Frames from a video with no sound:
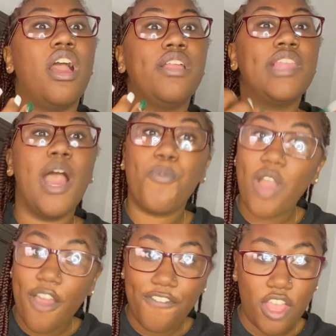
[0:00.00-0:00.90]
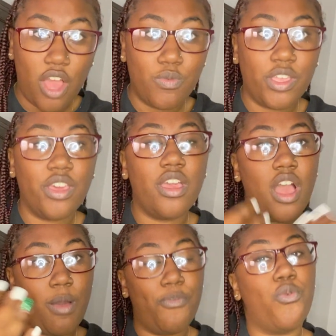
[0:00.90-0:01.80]
nonprofit owner
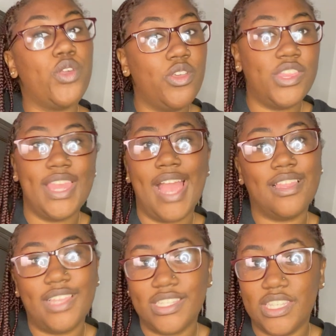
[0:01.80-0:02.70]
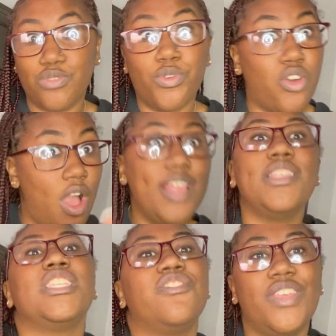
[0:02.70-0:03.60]
for youth and adolescents regarding
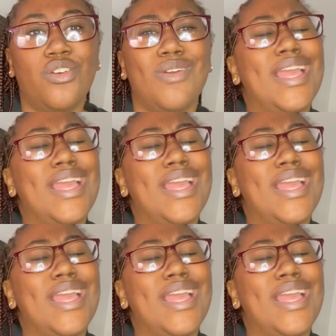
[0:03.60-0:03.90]
this field,